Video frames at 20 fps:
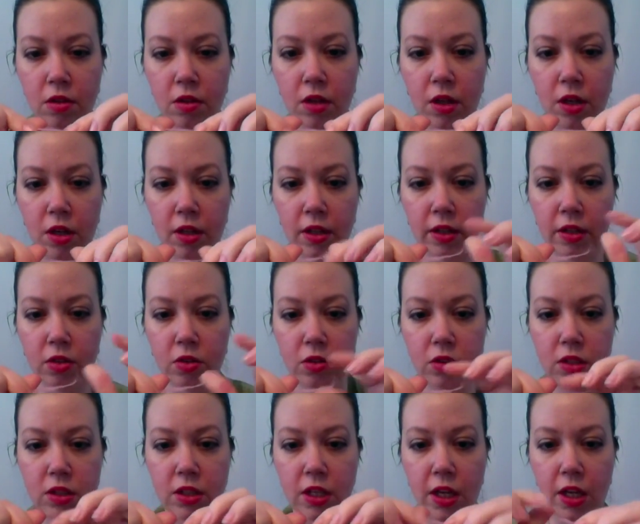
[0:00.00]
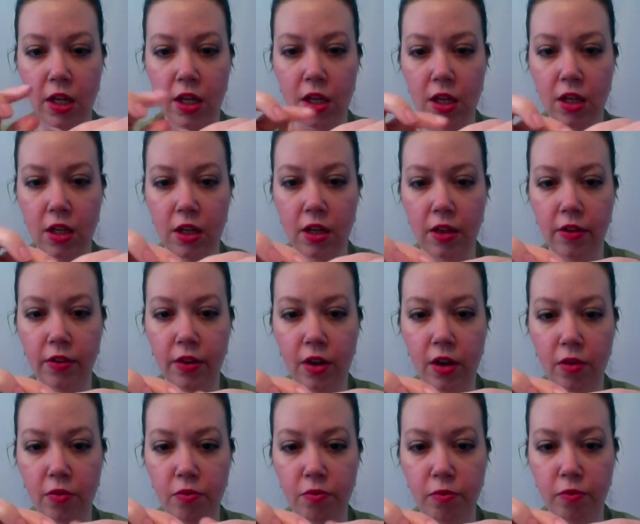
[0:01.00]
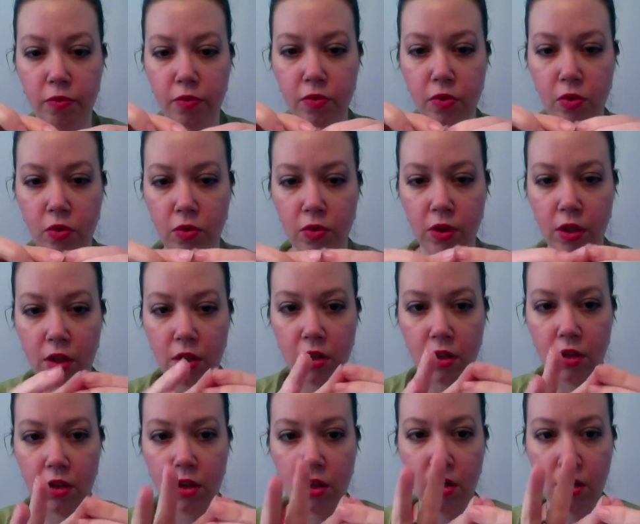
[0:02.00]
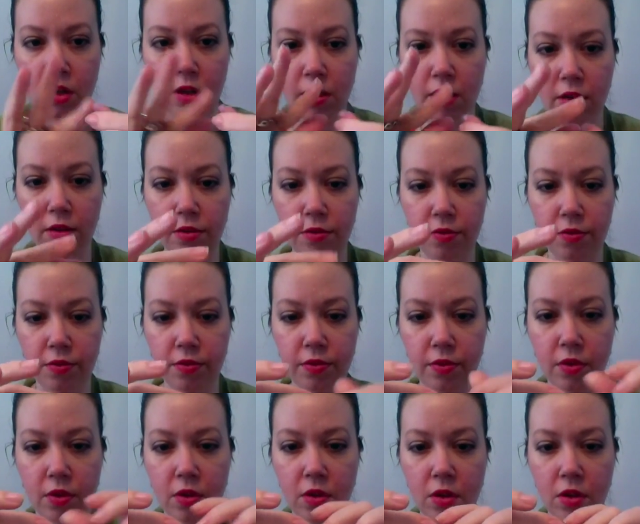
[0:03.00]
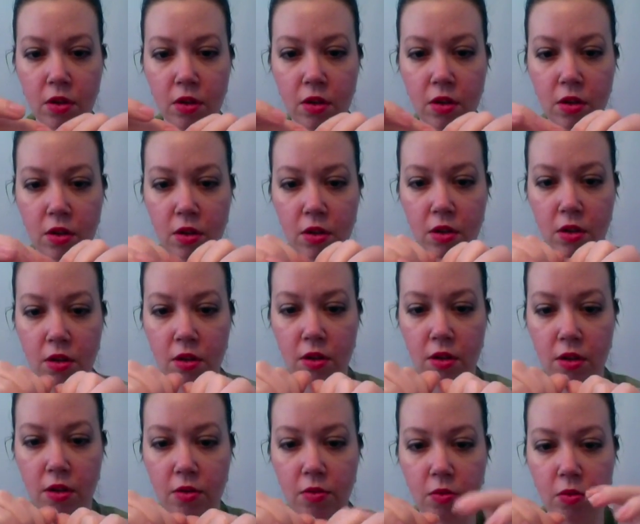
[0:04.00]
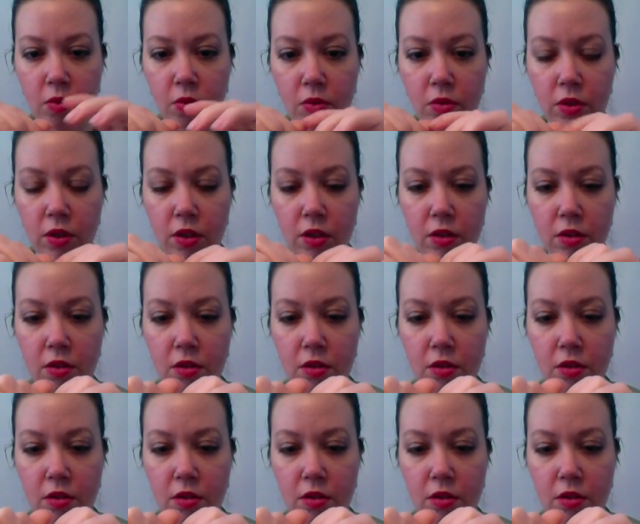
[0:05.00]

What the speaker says: kind of like a little snake. And then I fold it in half and roll it.